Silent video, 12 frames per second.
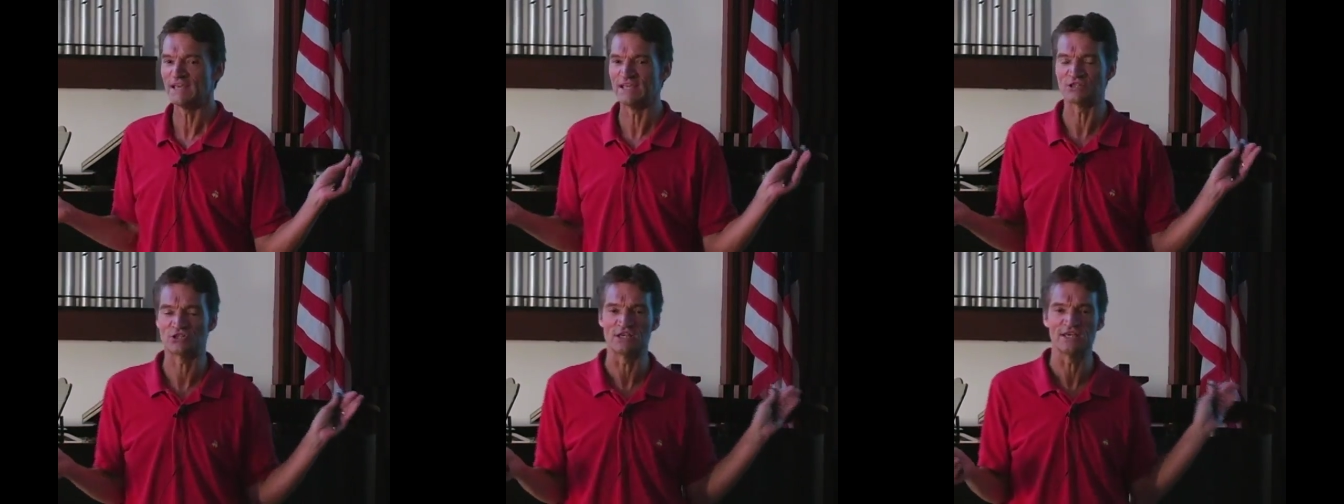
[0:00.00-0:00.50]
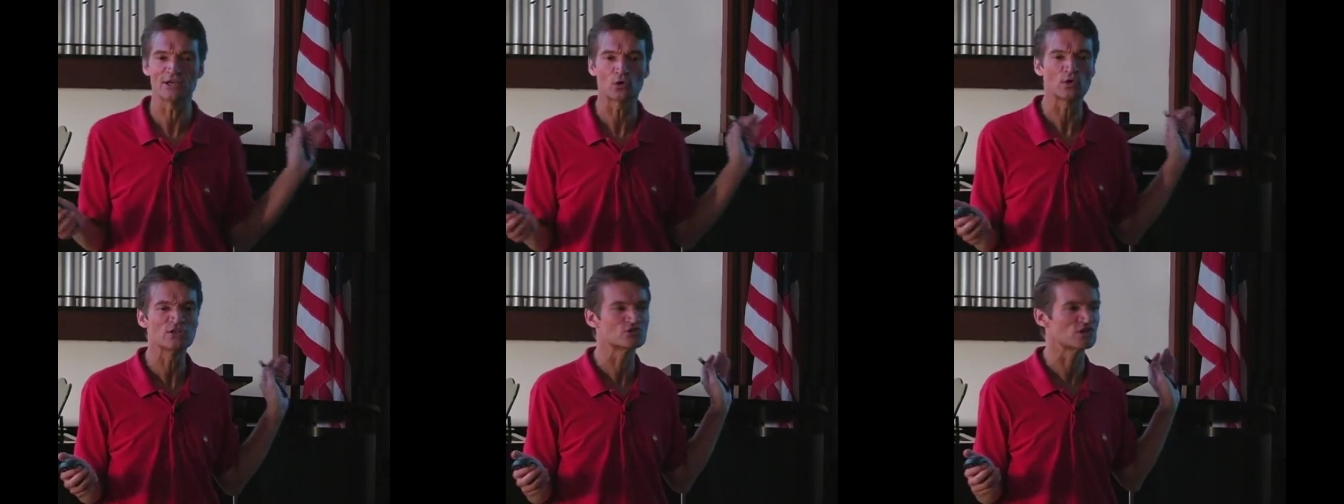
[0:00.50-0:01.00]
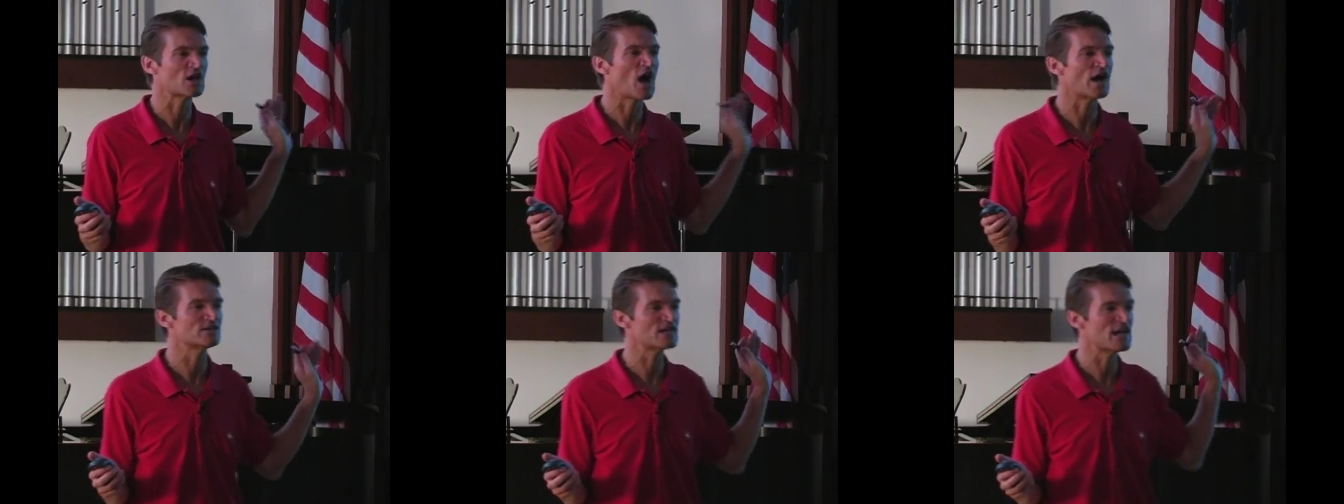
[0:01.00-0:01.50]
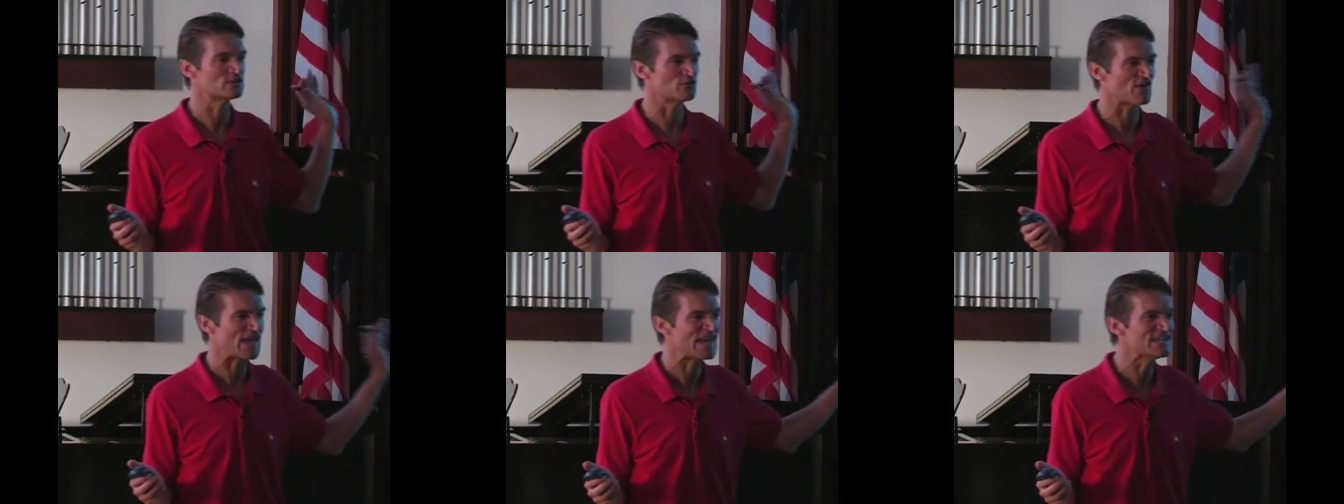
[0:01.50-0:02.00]
is to increase the content
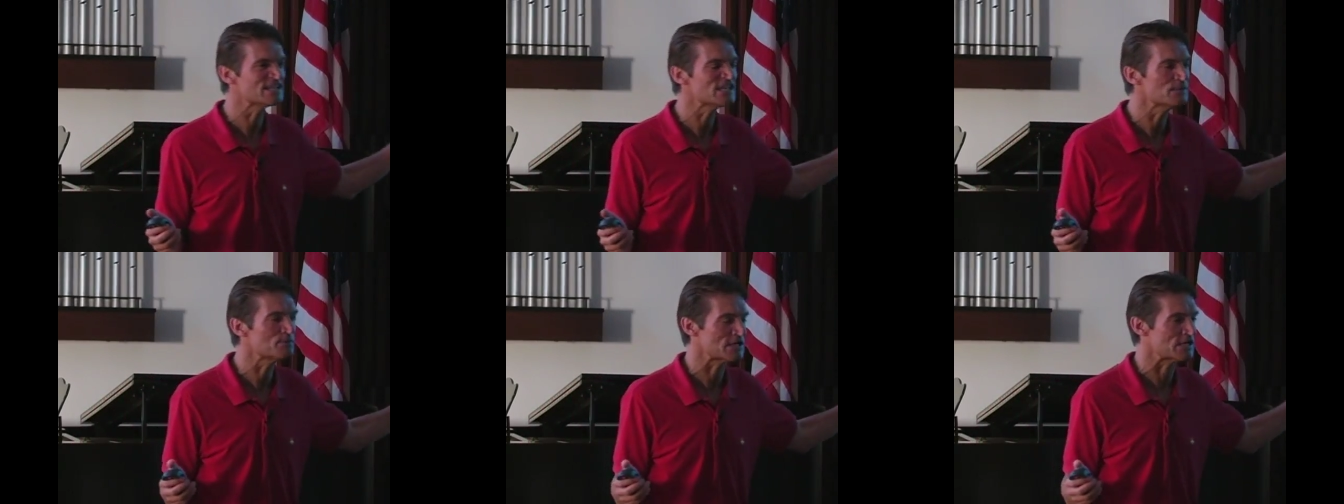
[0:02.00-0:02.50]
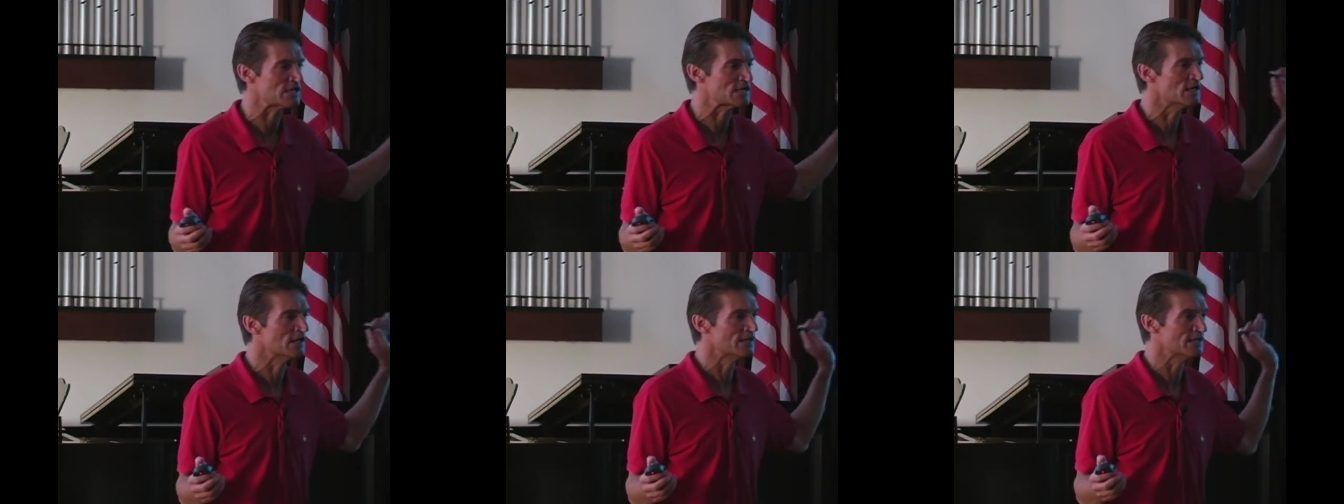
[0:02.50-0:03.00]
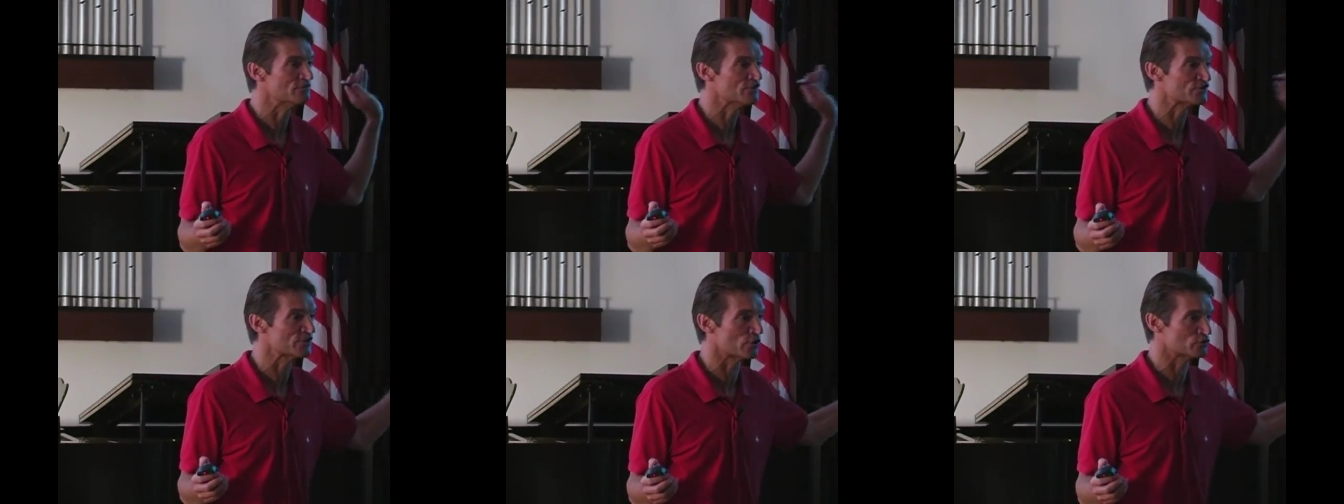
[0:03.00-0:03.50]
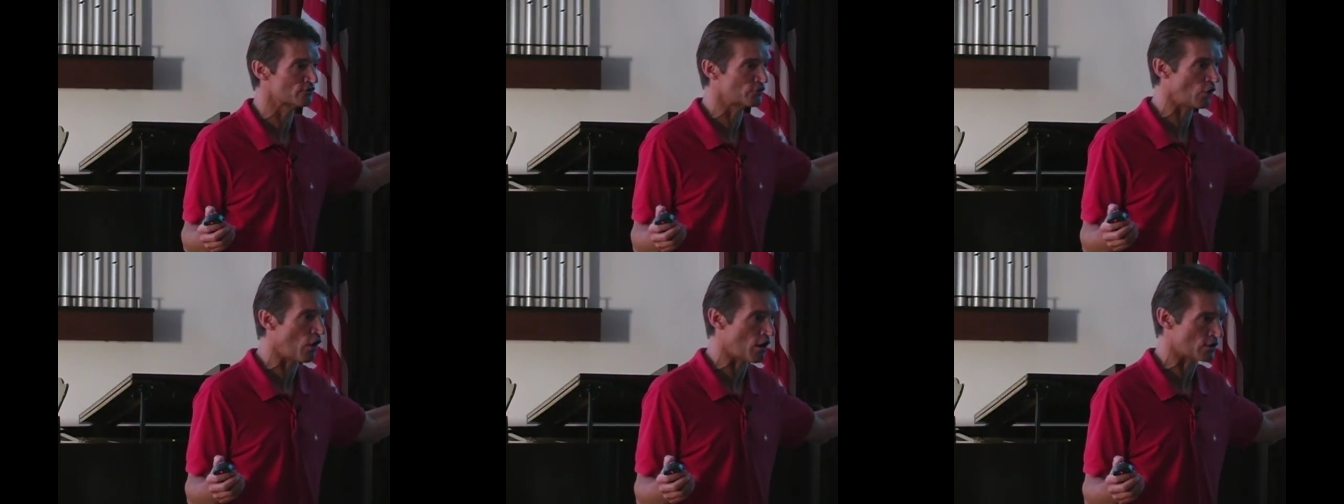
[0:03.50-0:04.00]
of ATP in the cells of
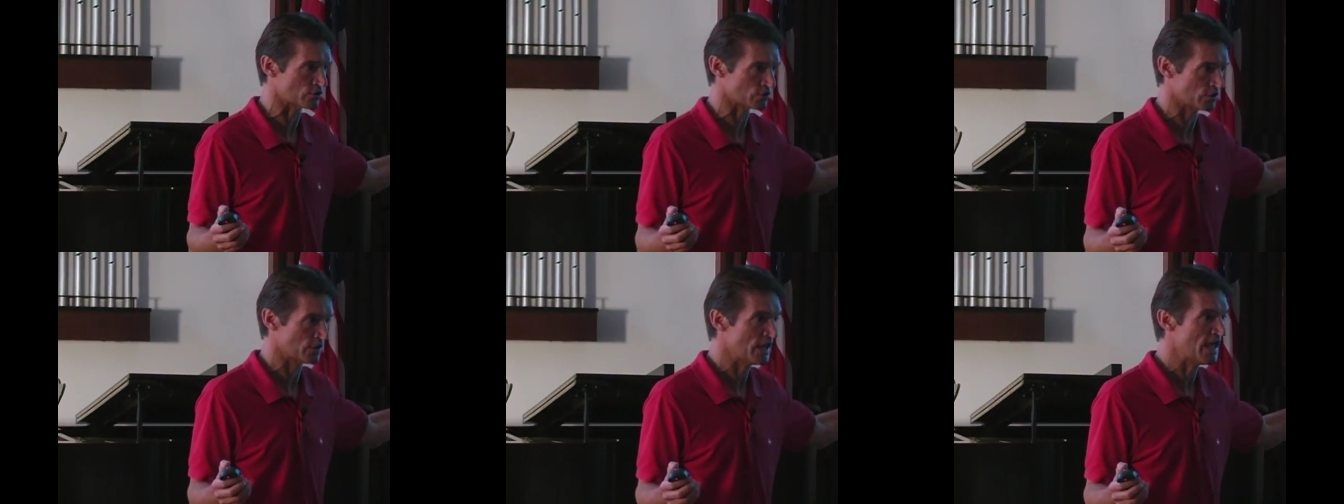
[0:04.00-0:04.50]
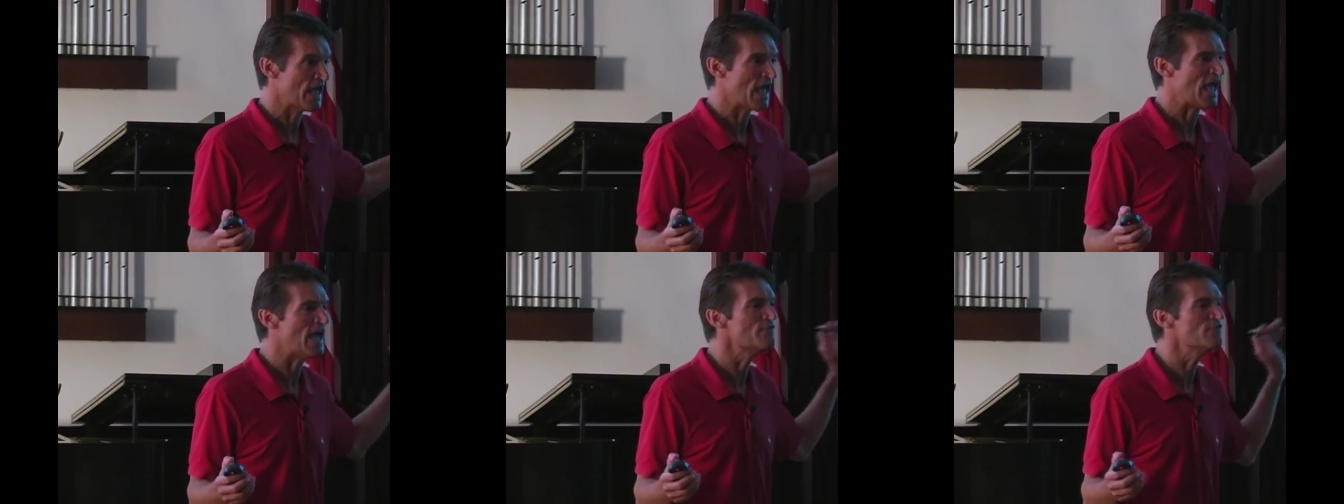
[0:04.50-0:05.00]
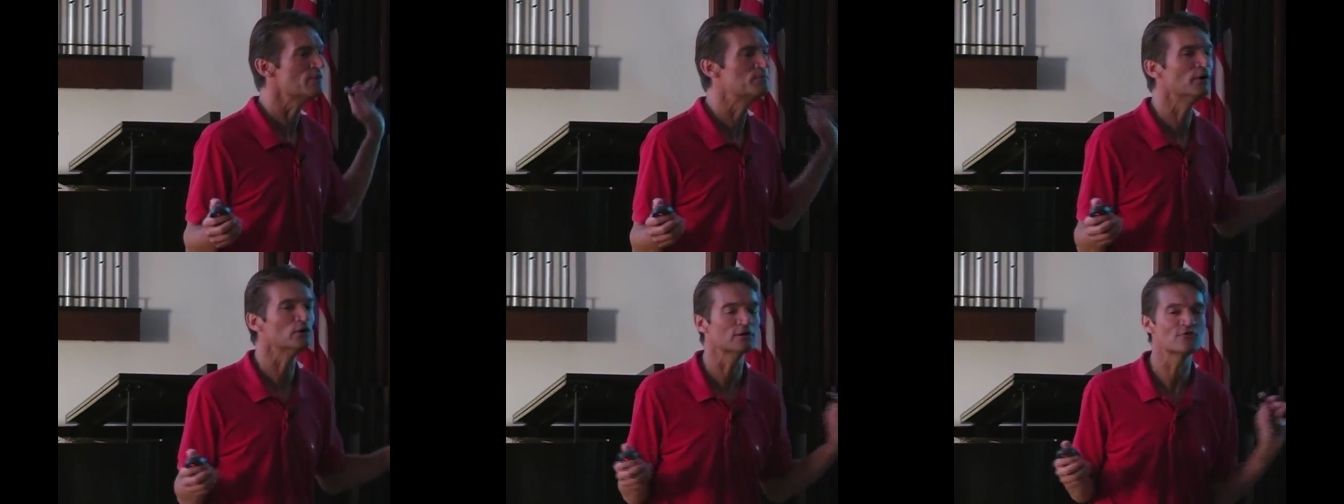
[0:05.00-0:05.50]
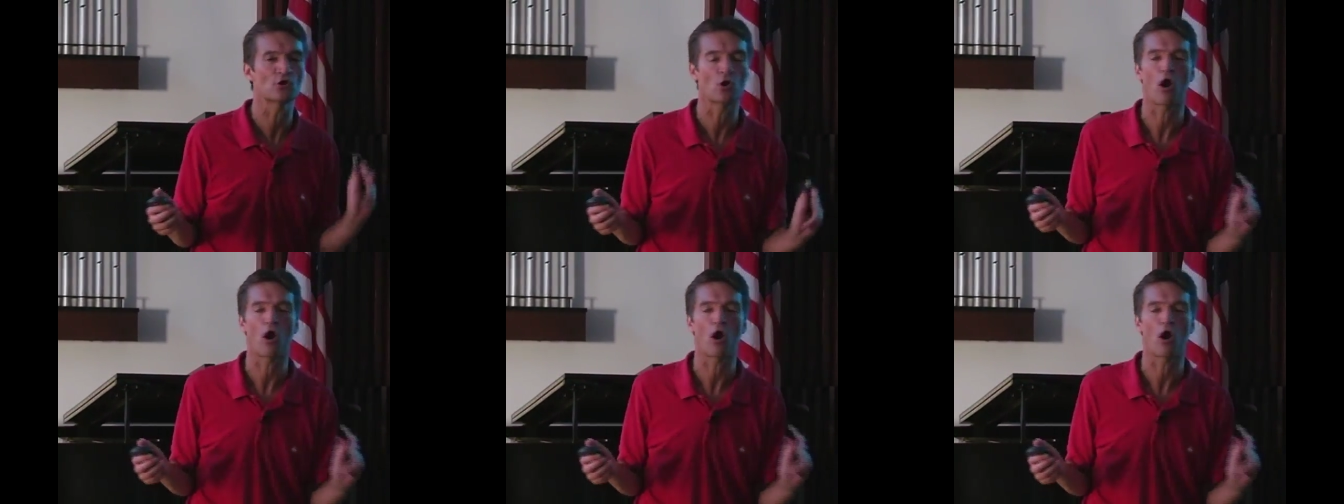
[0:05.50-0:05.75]
your heart. and the ability of your